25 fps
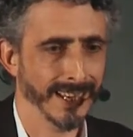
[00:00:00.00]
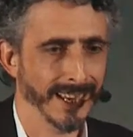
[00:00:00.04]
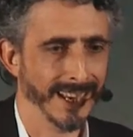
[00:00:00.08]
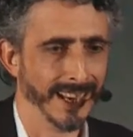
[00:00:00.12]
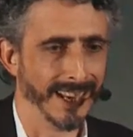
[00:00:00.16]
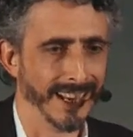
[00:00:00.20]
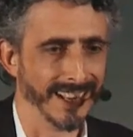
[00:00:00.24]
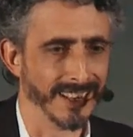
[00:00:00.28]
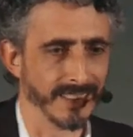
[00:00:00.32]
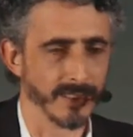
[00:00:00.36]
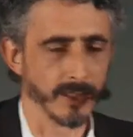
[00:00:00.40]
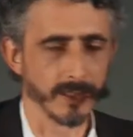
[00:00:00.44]

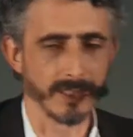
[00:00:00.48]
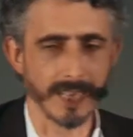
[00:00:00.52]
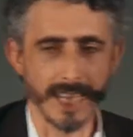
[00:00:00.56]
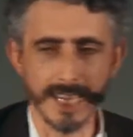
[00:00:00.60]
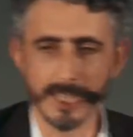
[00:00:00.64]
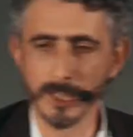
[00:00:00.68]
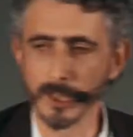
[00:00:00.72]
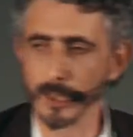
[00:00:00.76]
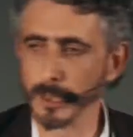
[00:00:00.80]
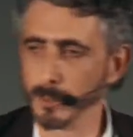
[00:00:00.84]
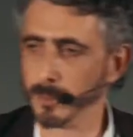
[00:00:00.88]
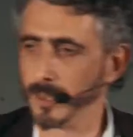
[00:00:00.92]
The
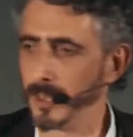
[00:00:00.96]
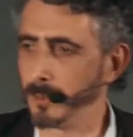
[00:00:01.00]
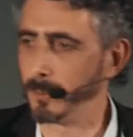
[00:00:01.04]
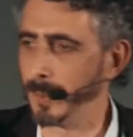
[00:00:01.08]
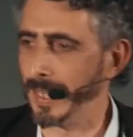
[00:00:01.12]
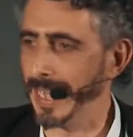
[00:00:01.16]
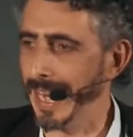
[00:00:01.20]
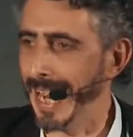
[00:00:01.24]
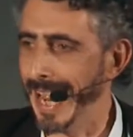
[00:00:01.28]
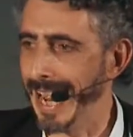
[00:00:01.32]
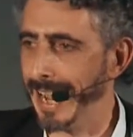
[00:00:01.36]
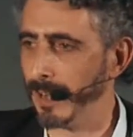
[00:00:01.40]
danger must
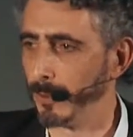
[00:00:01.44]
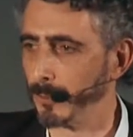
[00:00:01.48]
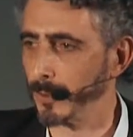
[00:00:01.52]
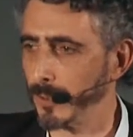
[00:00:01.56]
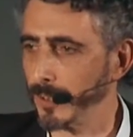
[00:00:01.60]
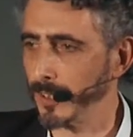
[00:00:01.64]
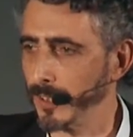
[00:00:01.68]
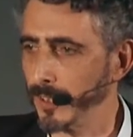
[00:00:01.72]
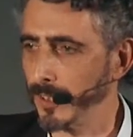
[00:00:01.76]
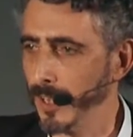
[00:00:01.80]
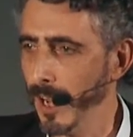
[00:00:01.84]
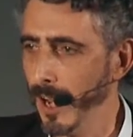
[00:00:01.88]
be
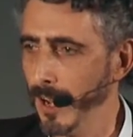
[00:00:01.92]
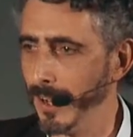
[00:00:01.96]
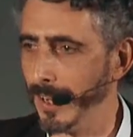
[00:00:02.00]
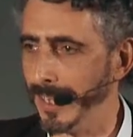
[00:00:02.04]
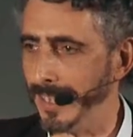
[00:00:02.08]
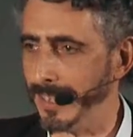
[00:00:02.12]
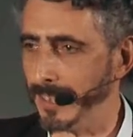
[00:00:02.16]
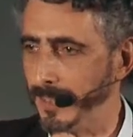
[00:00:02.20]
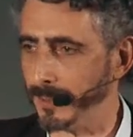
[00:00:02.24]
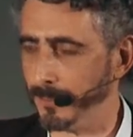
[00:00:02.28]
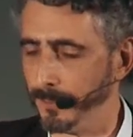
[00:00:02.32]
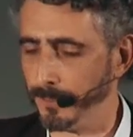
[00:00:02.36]

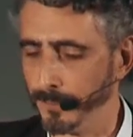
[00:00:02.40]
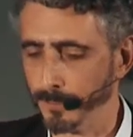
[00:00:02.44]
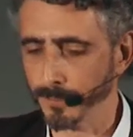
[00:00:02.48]
outside.